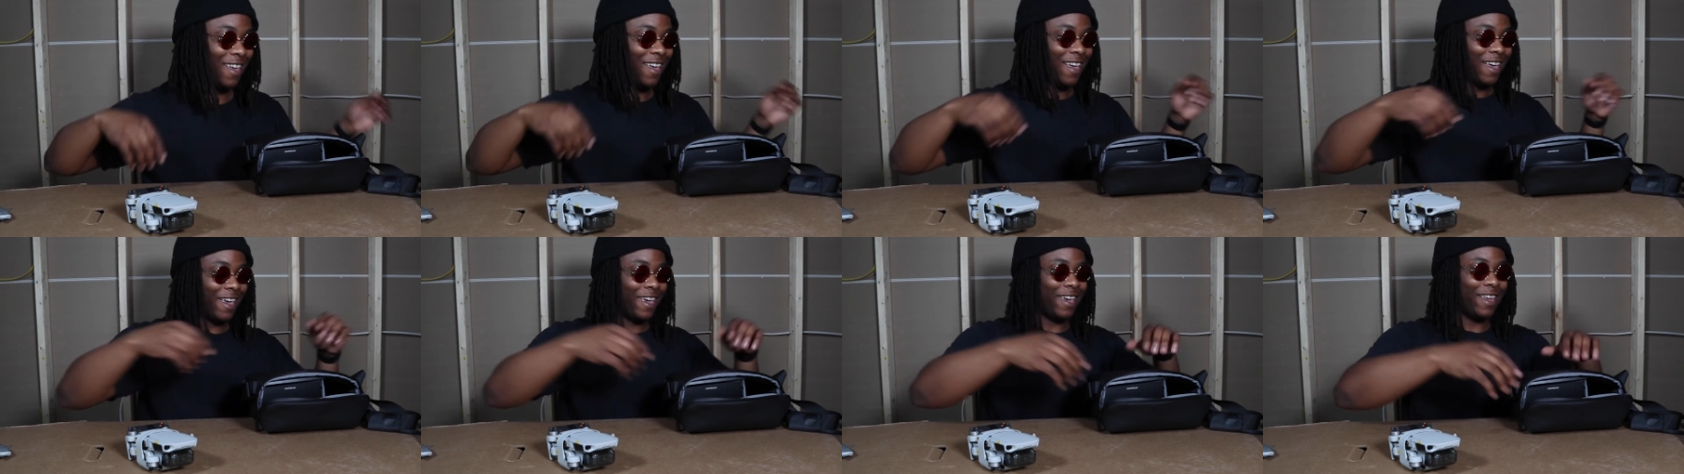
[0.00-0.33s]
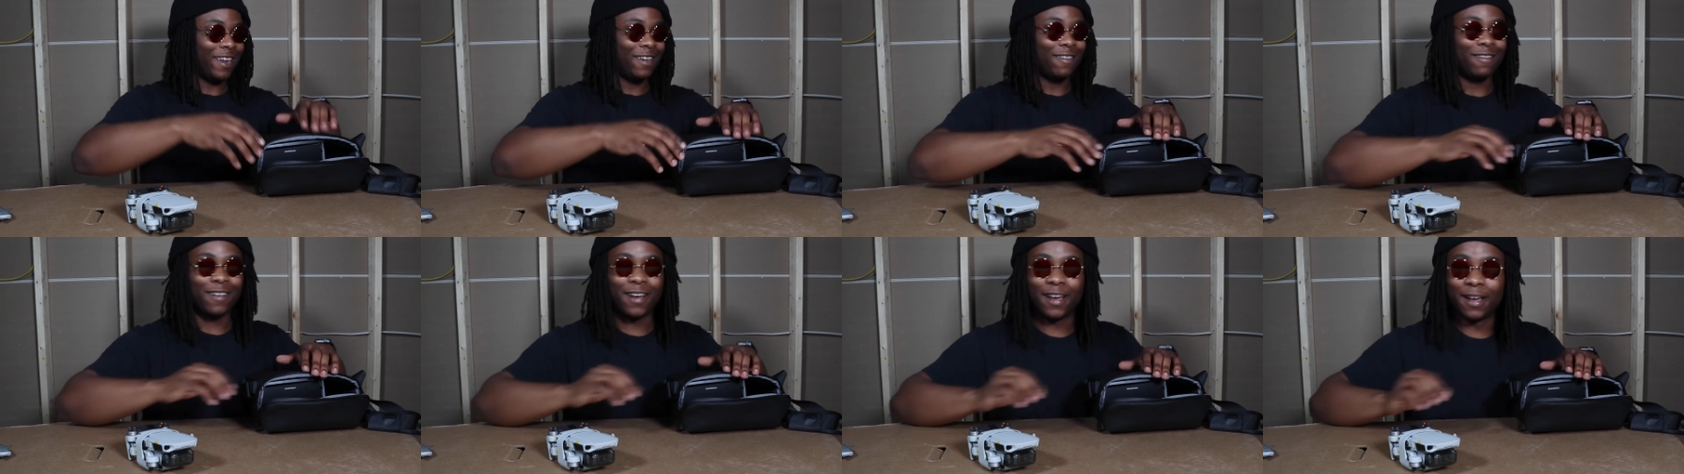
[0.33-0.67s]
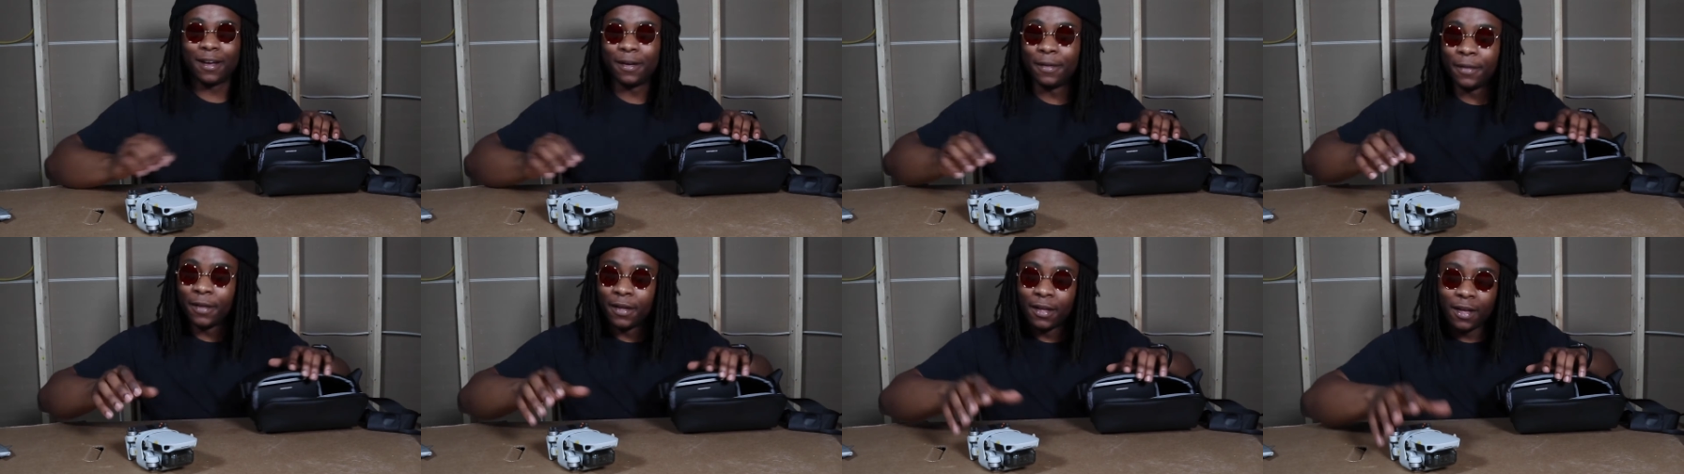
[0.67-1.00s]
anyway.
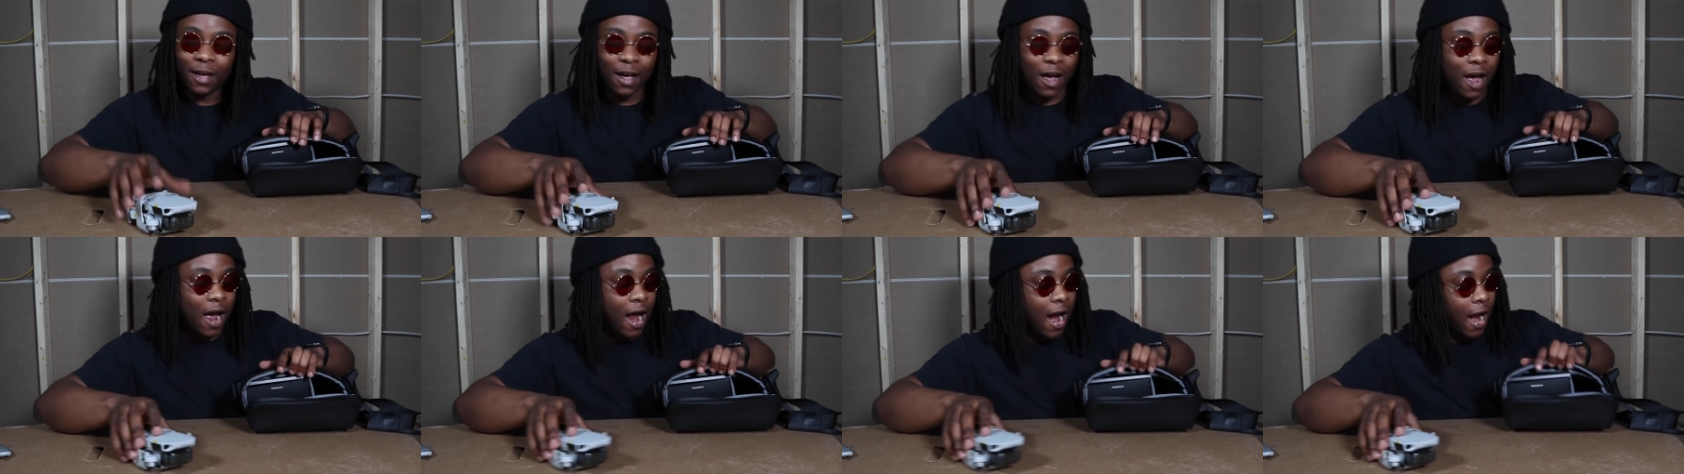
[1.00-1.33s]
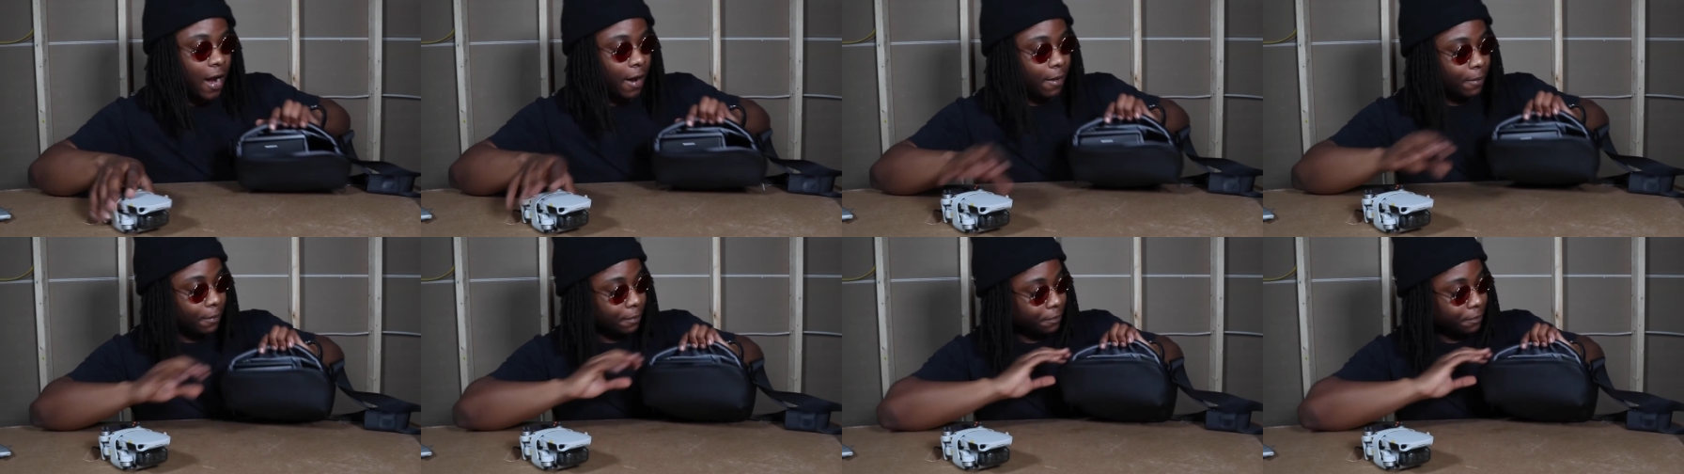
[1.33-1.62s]
Alright.